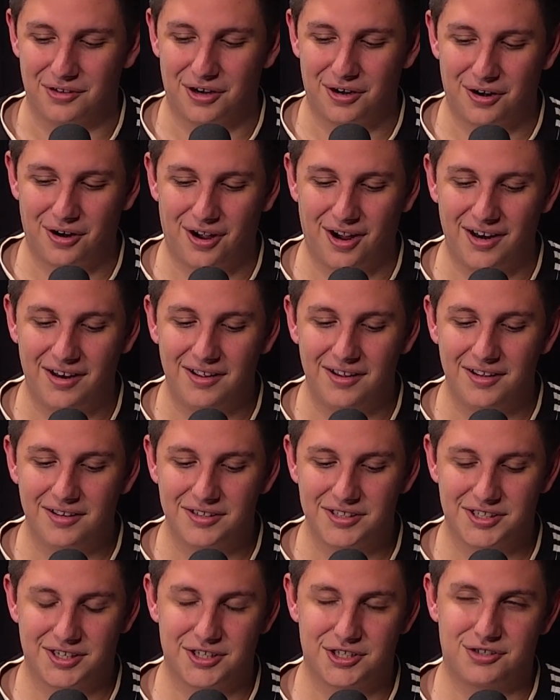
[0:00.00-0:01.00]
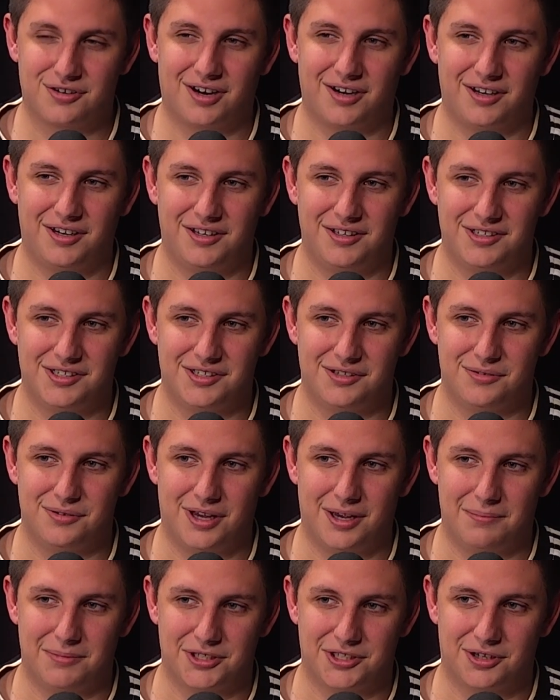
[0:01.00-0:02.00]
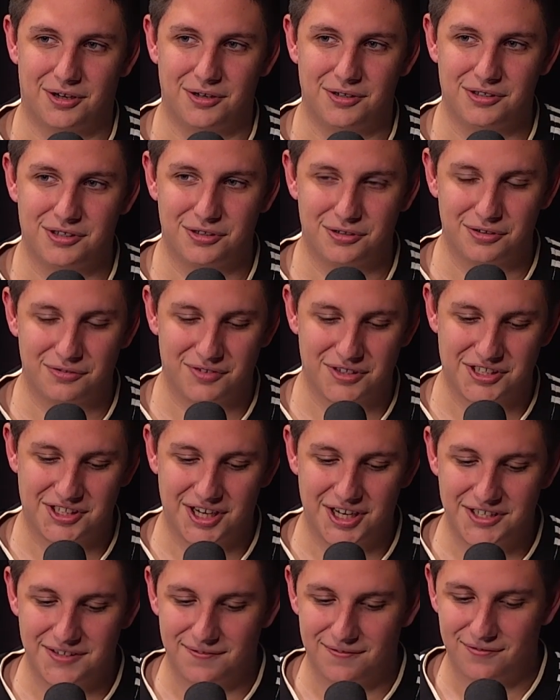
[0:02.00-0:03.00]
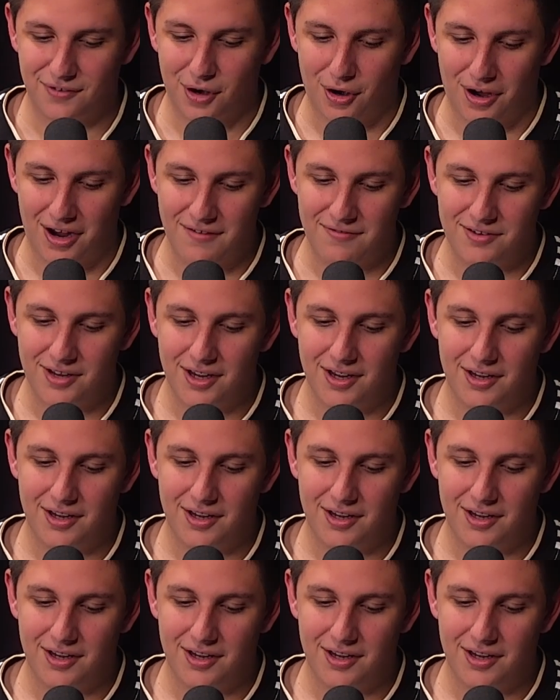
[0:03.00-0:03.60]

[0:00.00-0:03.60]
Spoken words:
All right, let's get straight into episode 2 for season 5.